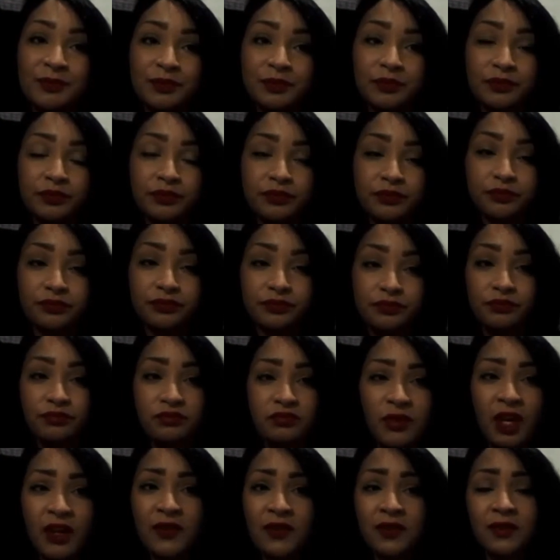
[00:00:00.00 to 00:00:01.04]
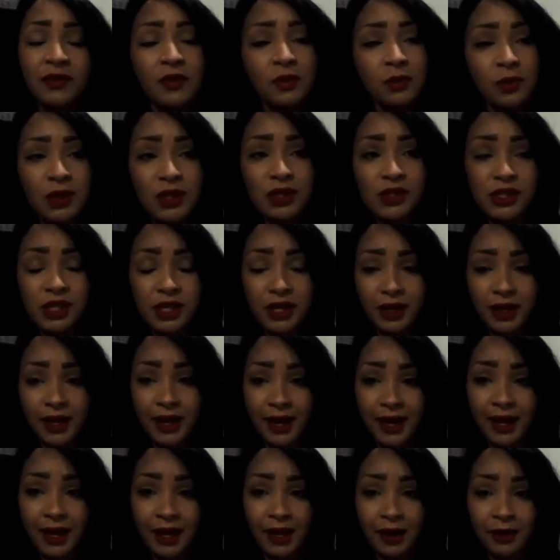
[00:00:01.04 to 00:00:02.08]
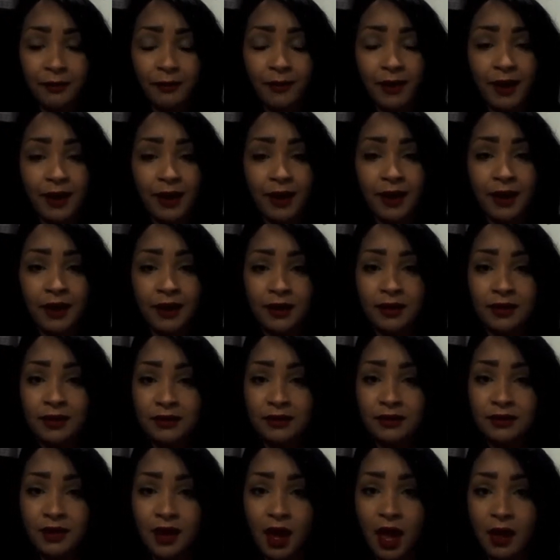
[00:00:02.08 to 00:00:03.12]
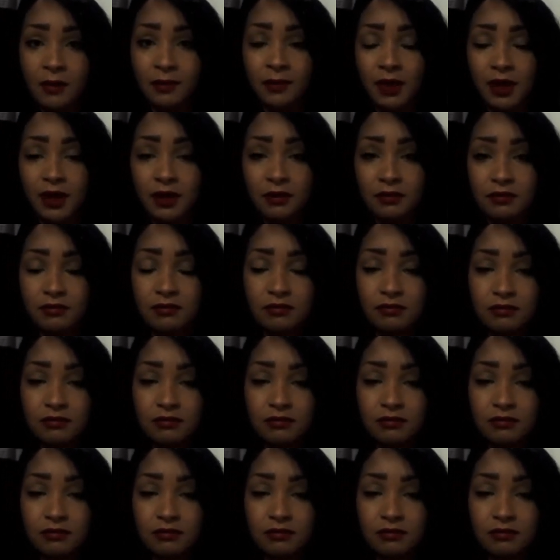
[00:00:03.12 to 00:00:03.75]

um, and then the wheelchair came and got me.